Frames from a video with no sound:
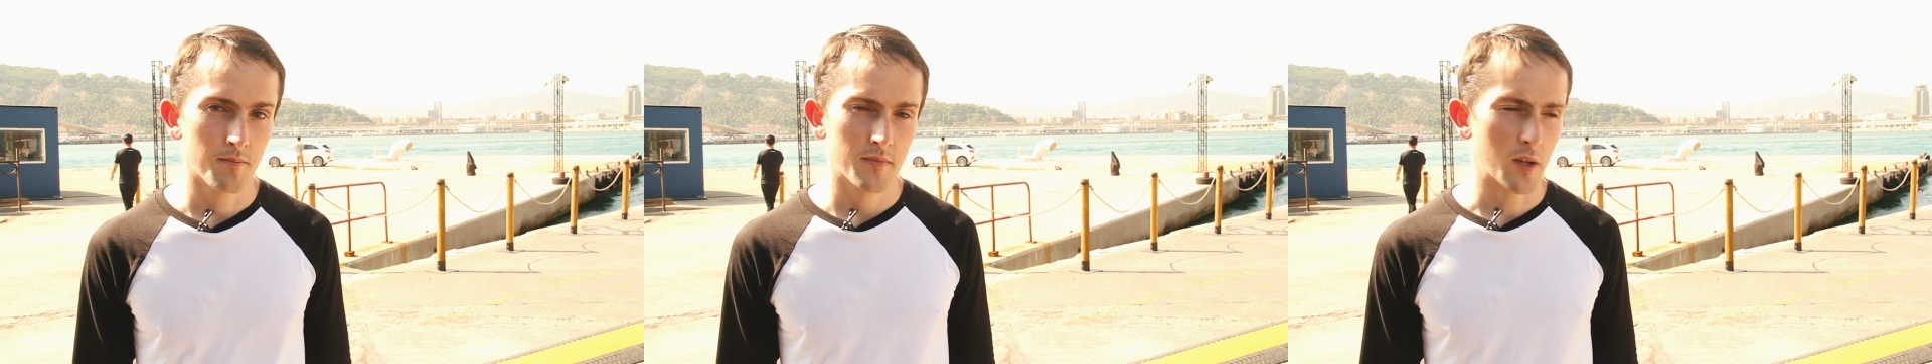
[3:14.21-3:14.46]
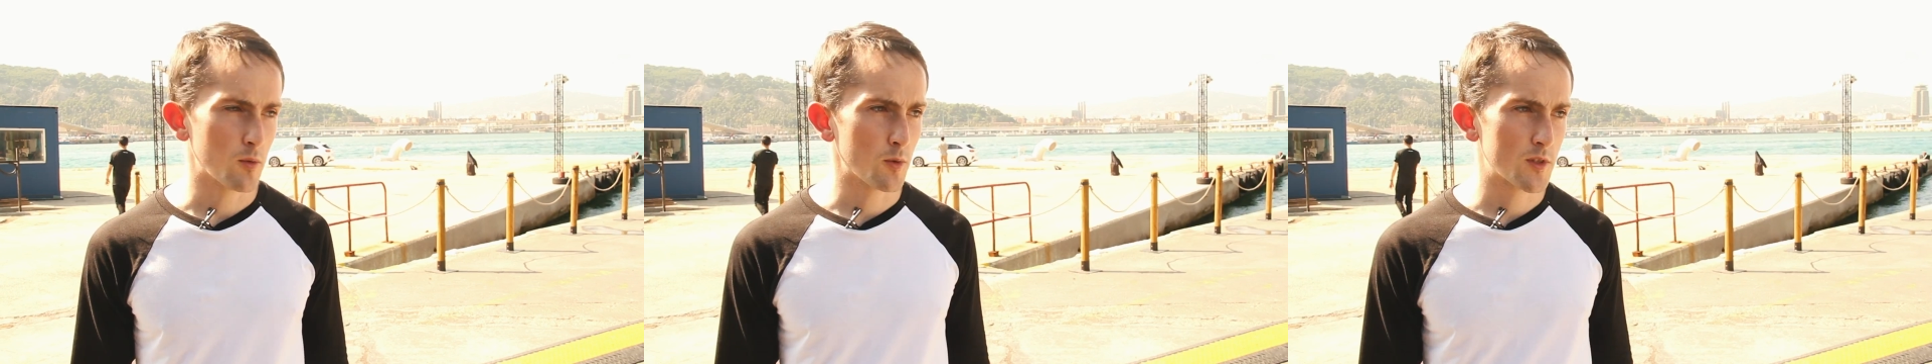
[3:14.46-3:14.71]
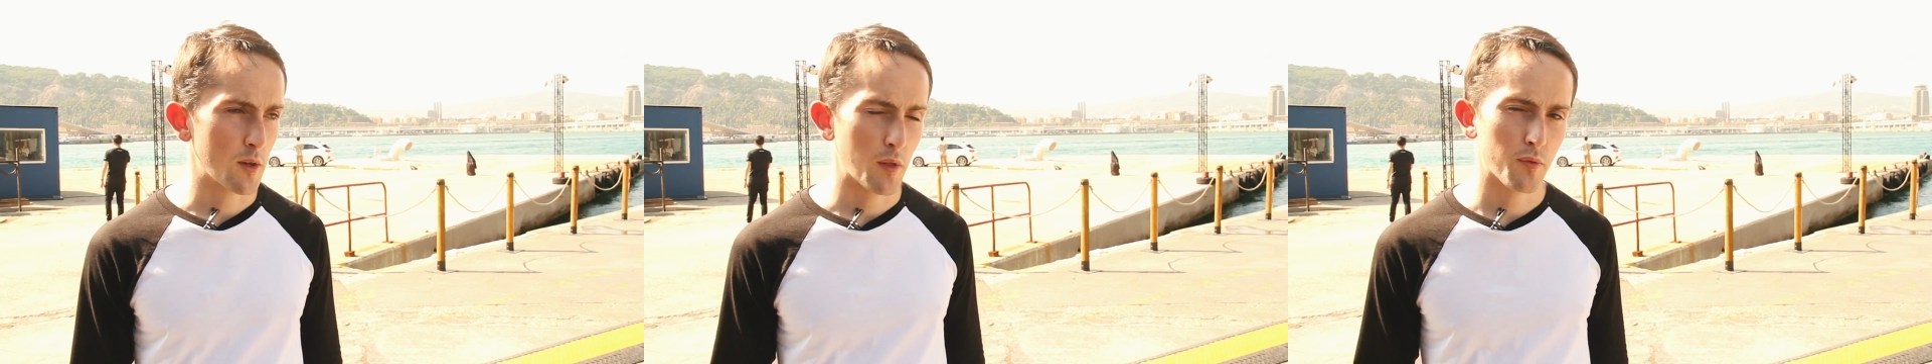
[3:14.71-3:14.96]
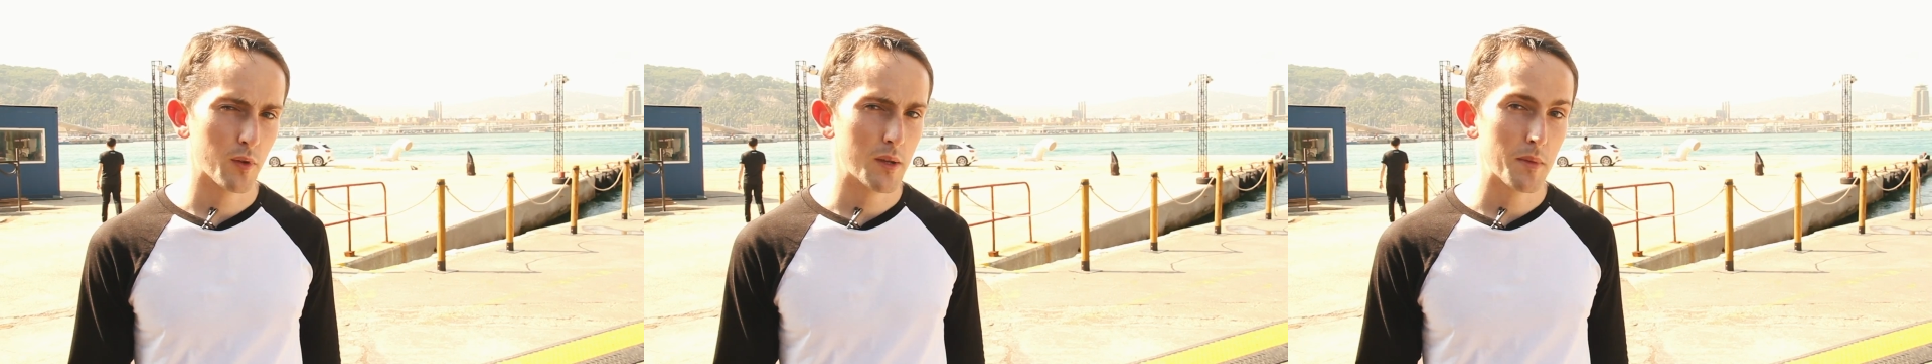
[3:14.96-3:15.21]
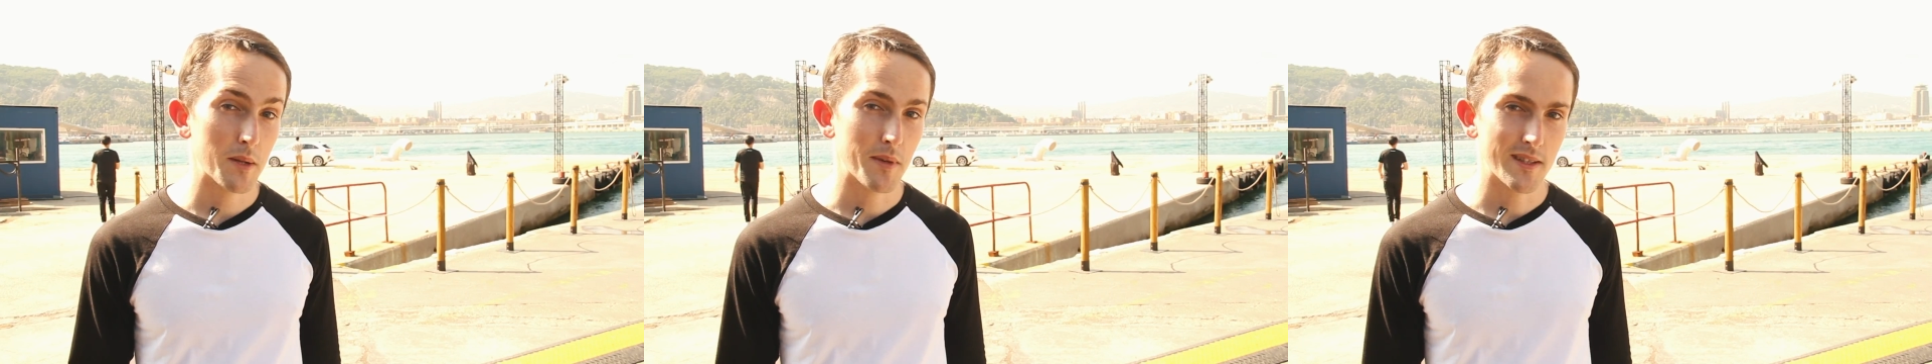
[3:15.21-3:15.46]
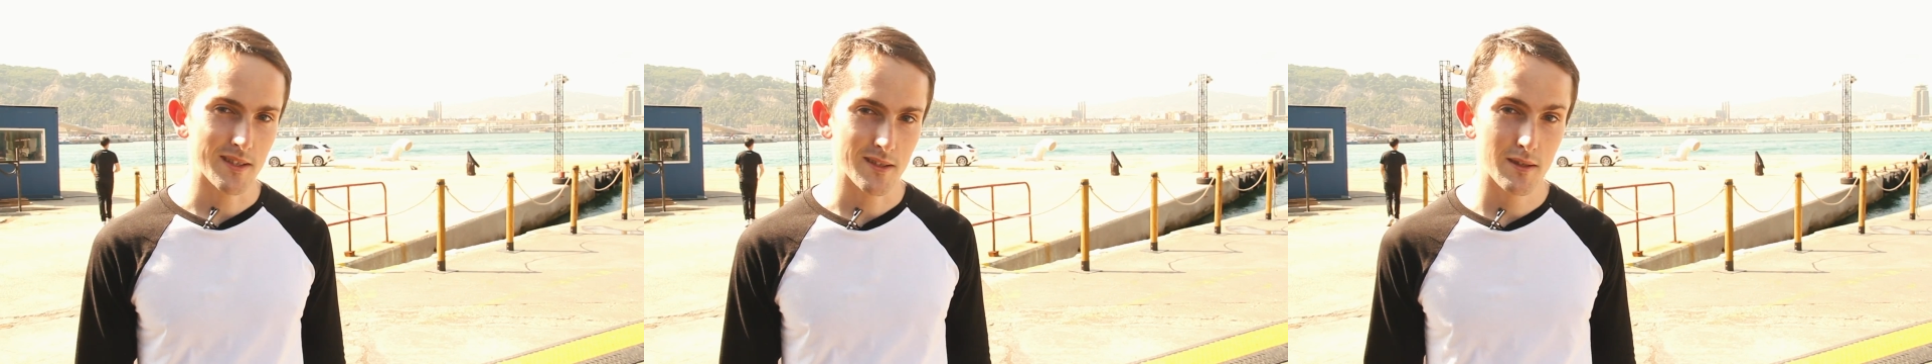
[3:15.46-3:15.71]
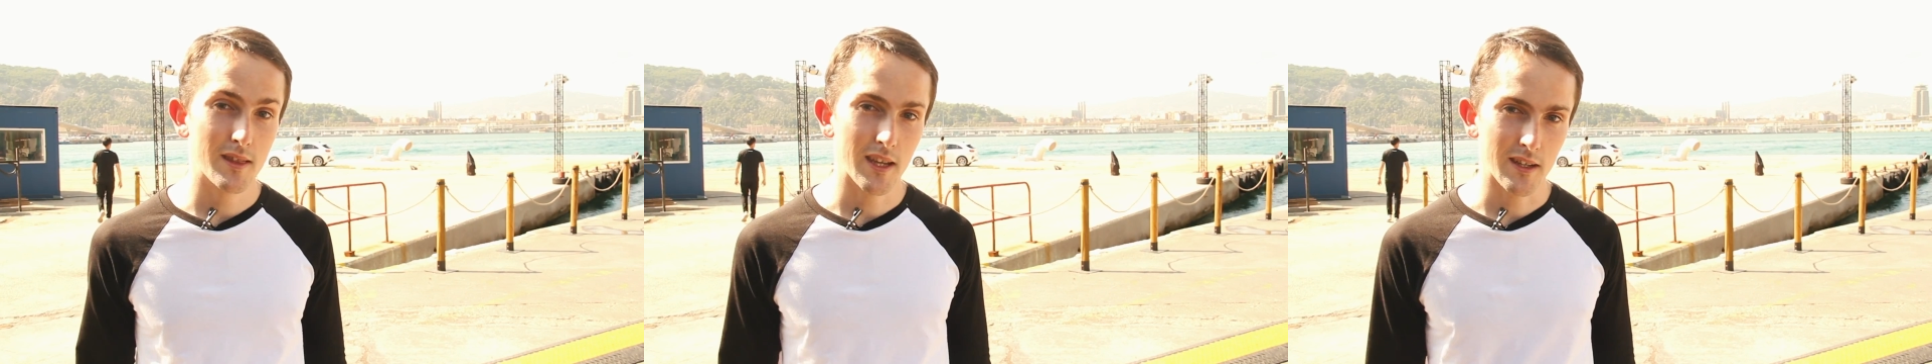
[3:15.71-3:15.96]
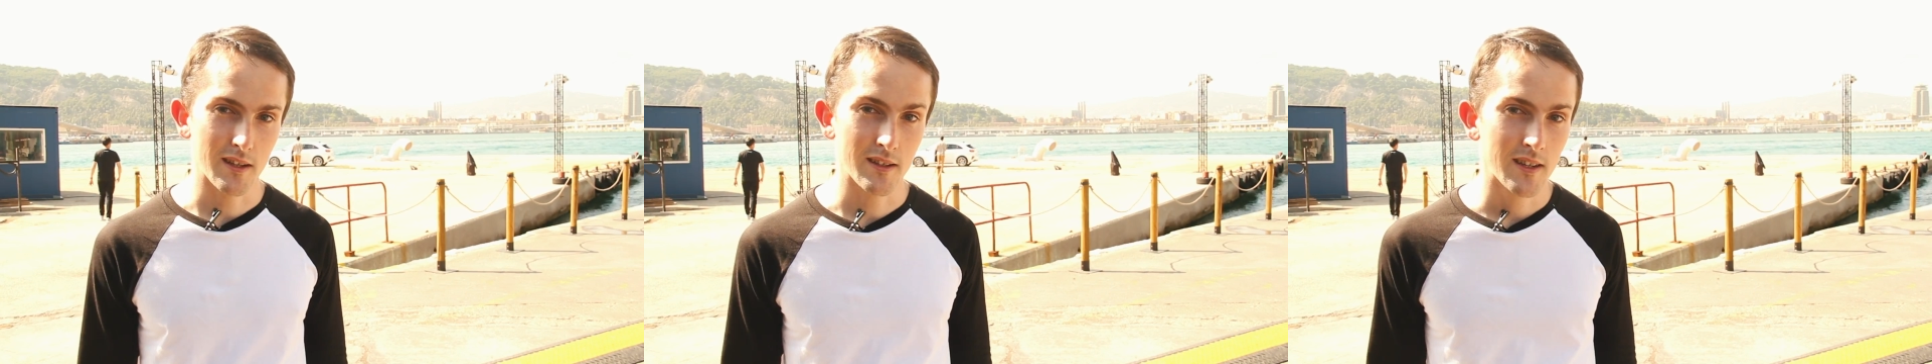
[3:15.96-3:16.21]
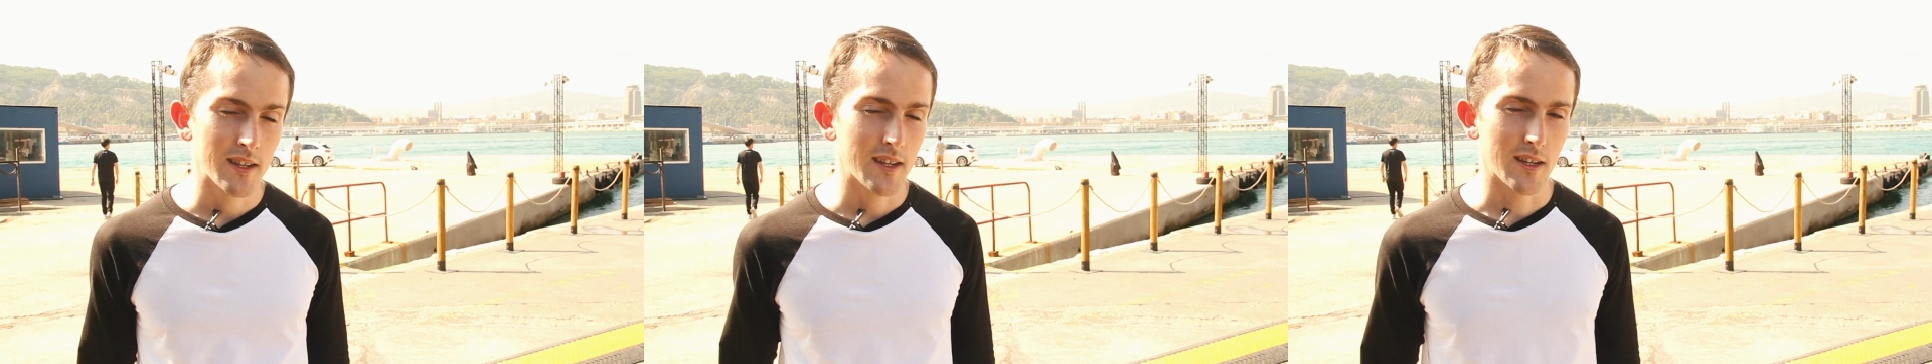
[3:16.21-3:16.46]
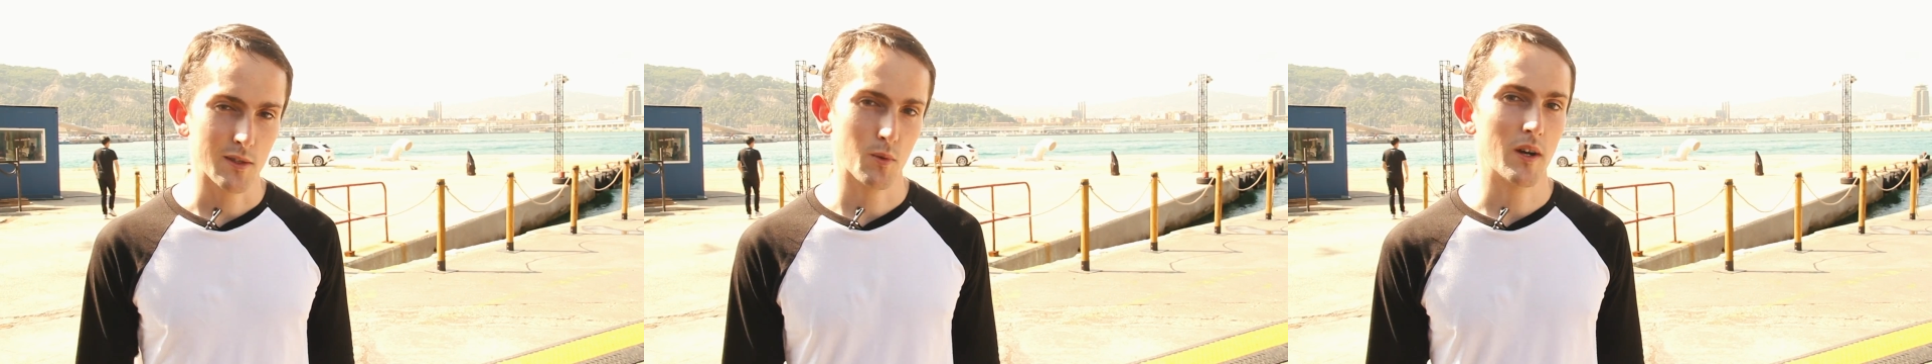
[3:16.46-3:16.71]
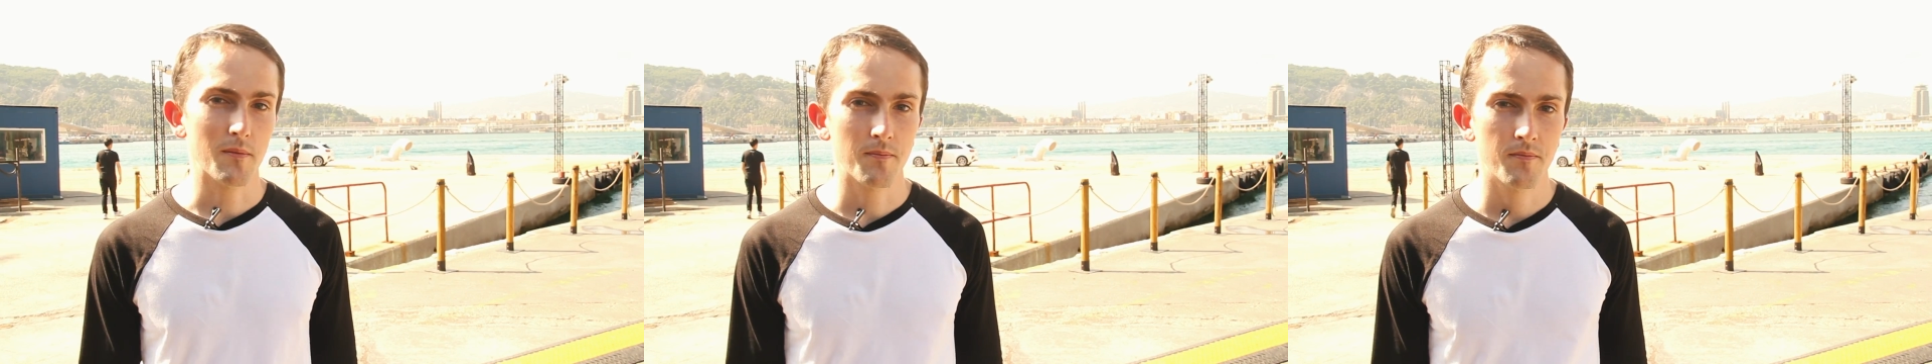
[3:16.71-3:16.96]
They're also 3mm thicker as well.